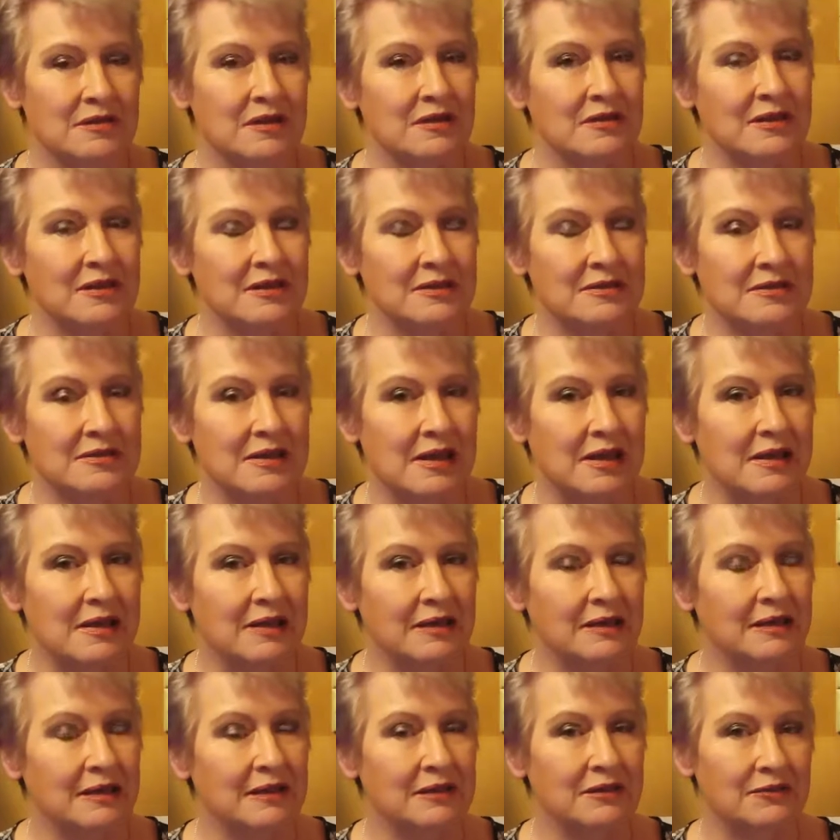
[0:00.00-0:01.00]
So this
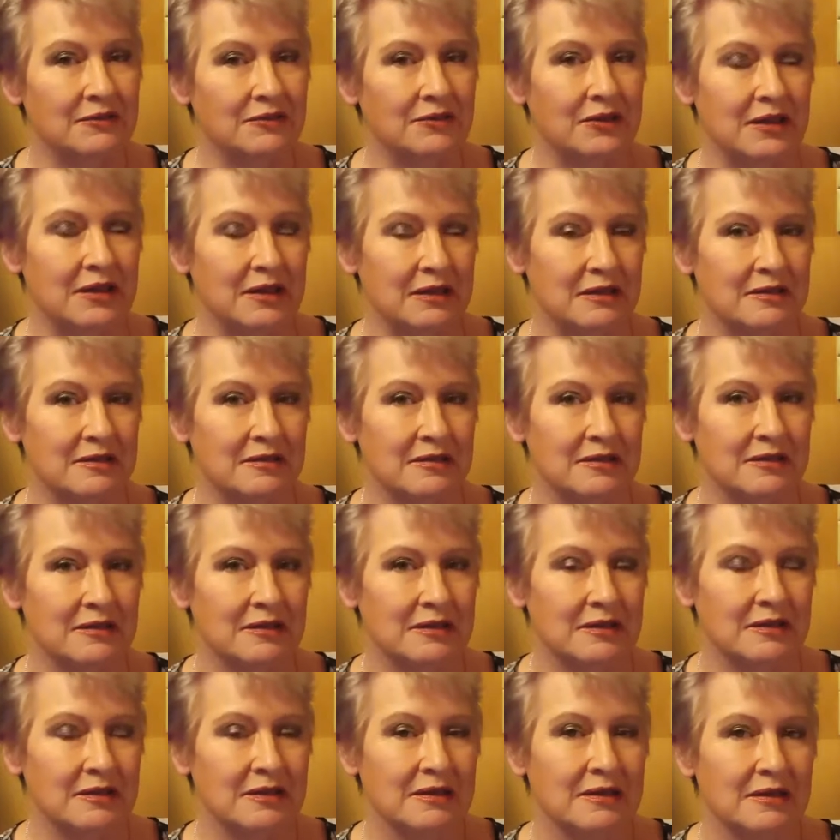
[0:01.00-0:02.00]
healing effect
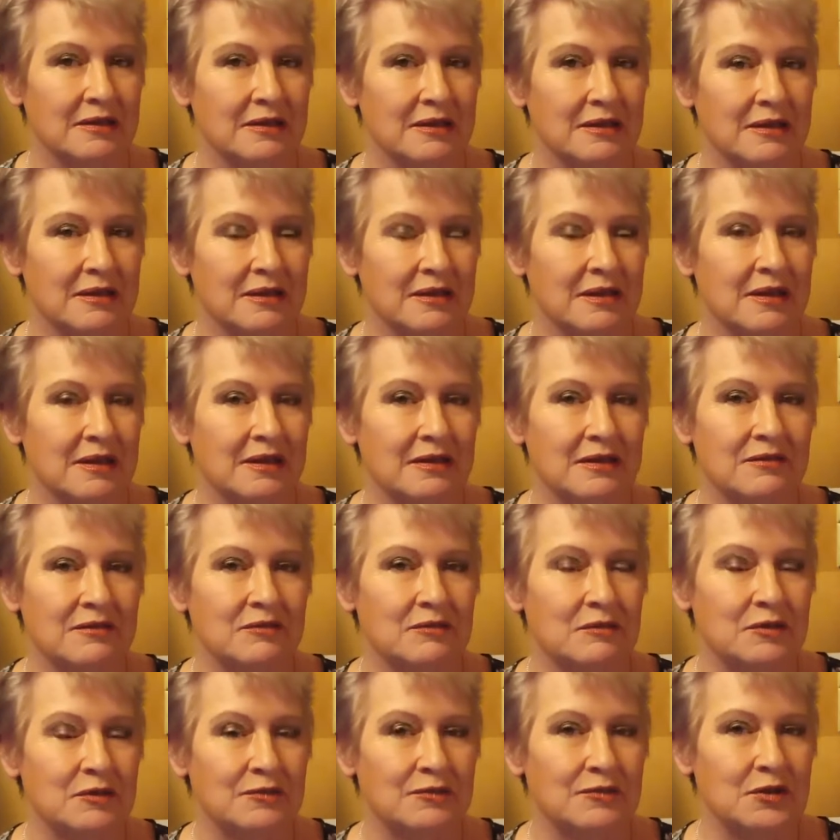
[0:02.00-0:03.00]

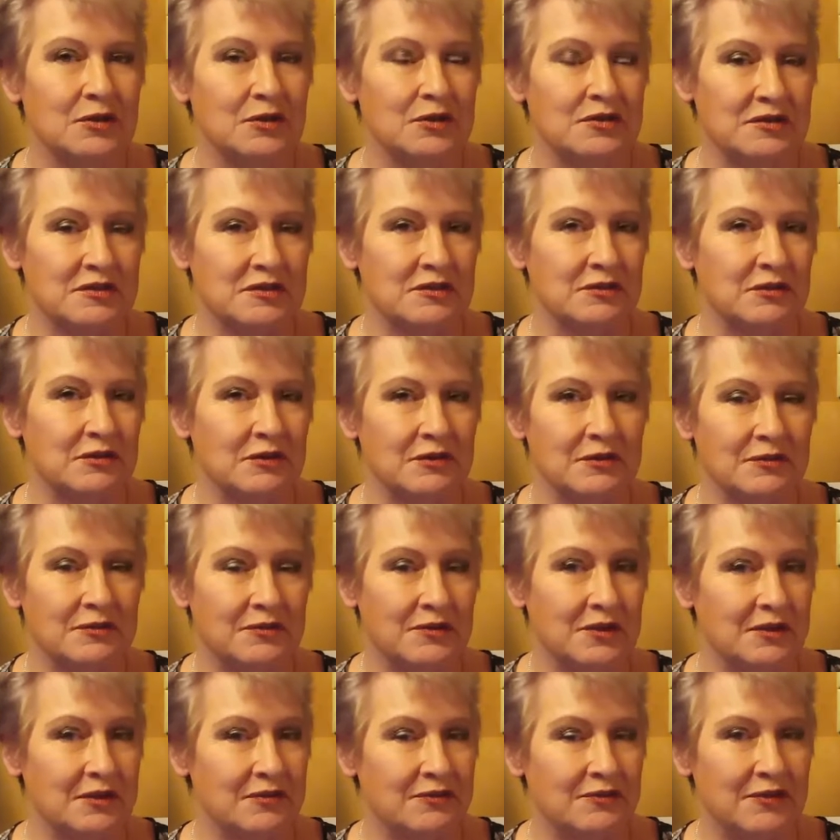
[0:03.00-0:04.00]
and the reversal
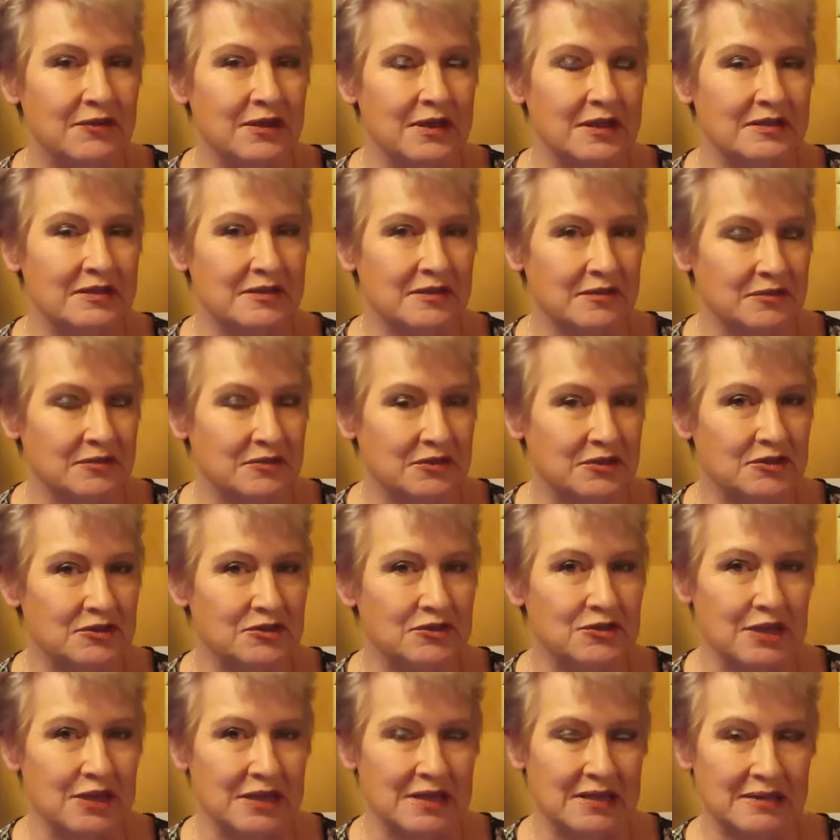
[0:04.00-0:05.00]
of the effects of
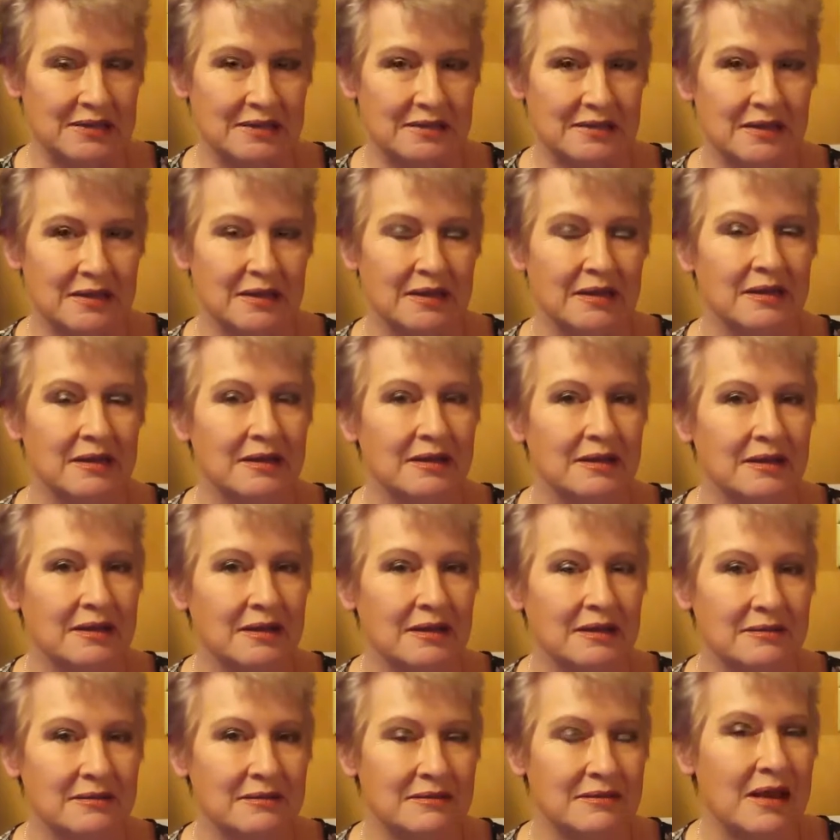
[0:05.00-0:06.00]
stress
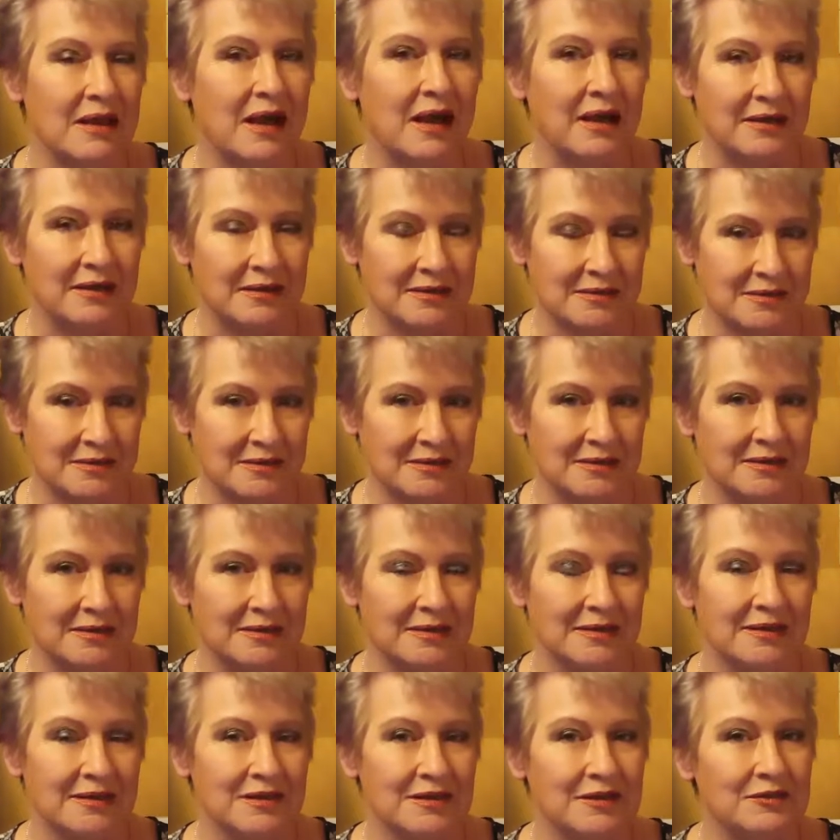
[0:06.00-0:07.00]
can last
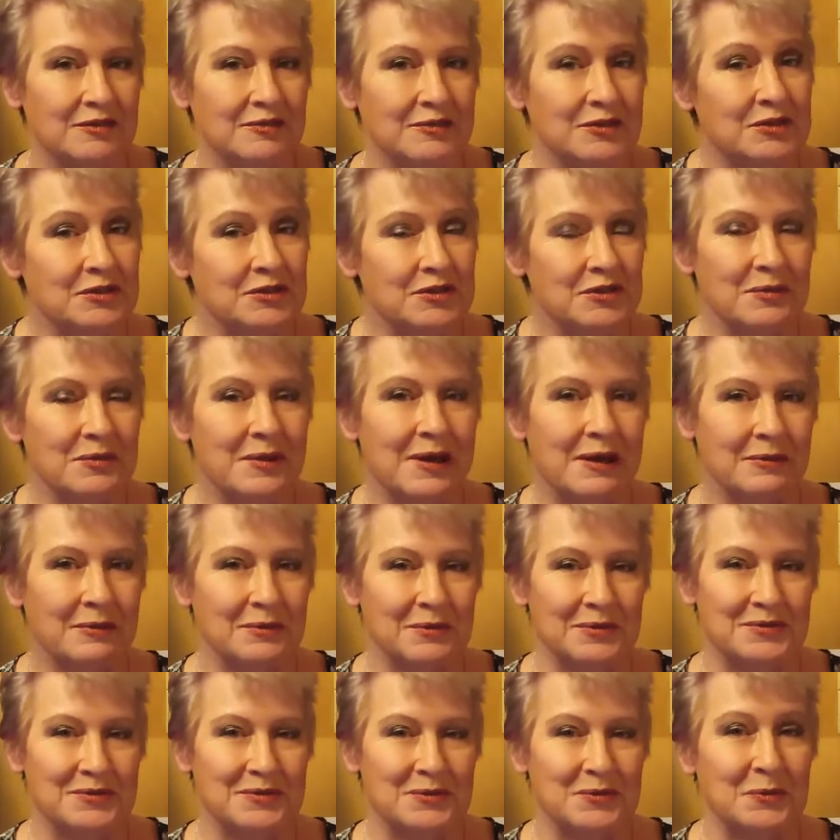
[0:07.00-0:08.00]
for 2
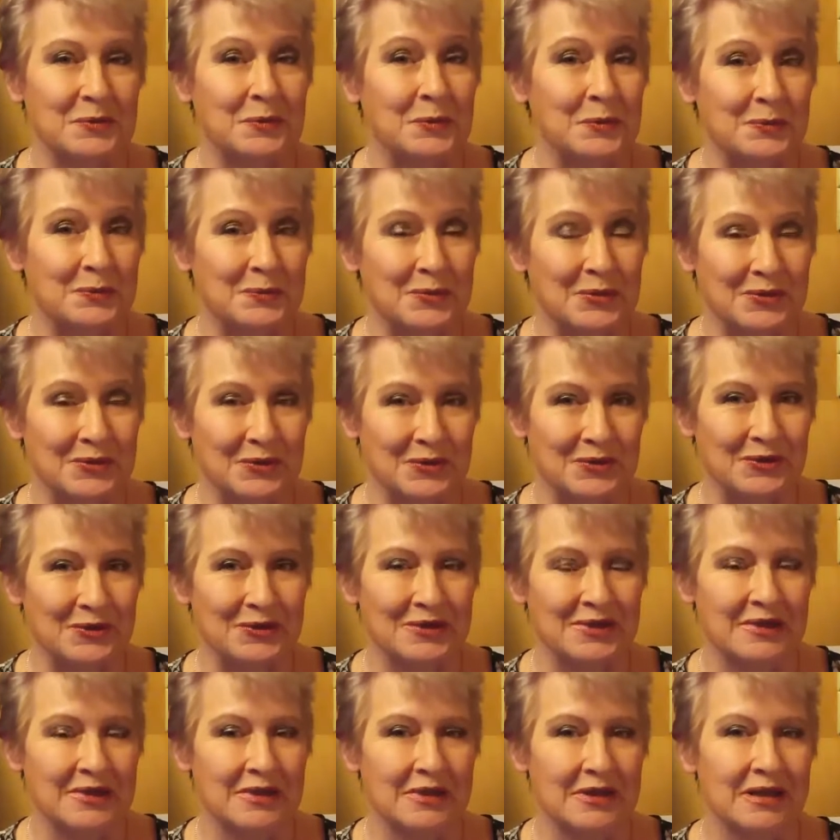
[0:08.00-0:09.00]
hours or
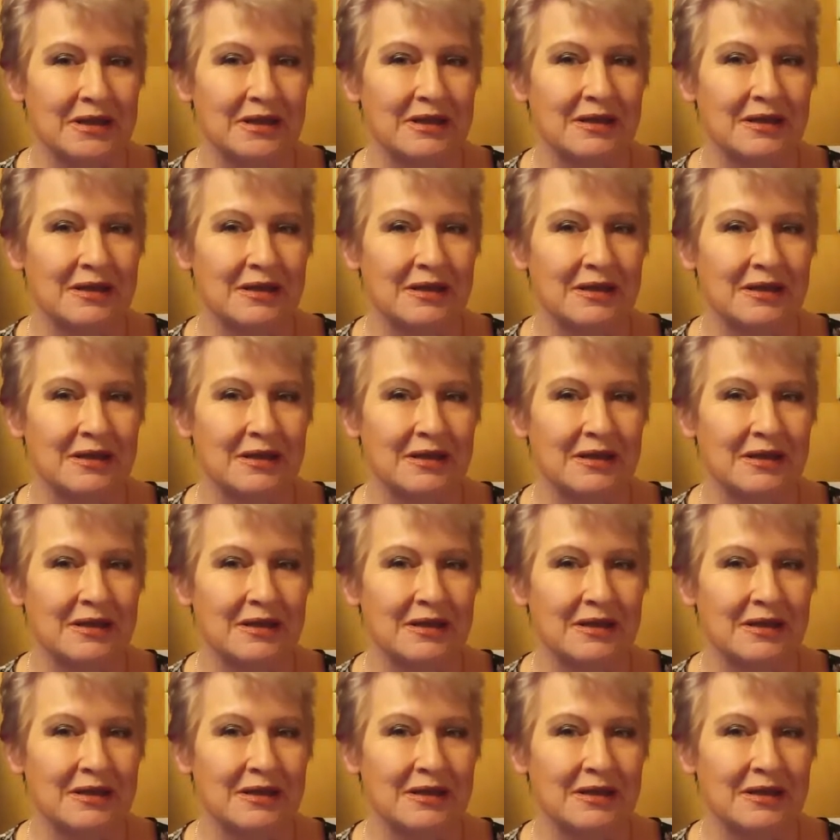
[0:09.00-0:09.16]
more